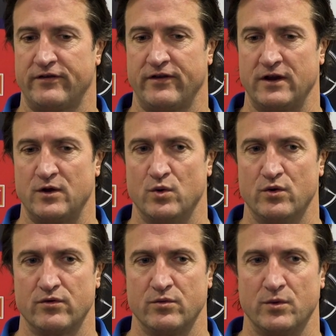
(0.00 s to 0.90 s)
second
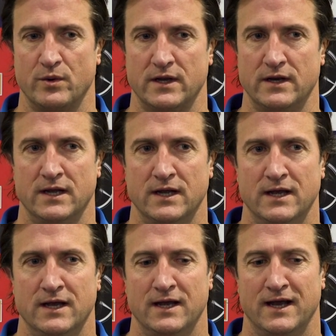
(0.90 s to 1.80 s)
quarter and what we can
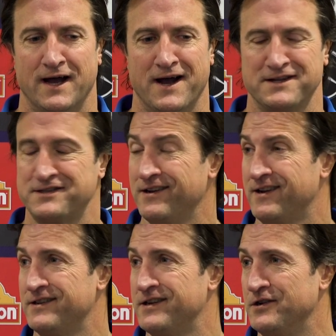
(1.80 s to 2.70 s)
uh,
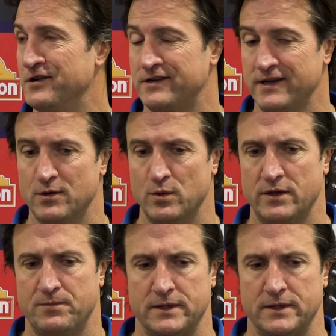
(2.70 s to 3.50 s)
continue to tinker with.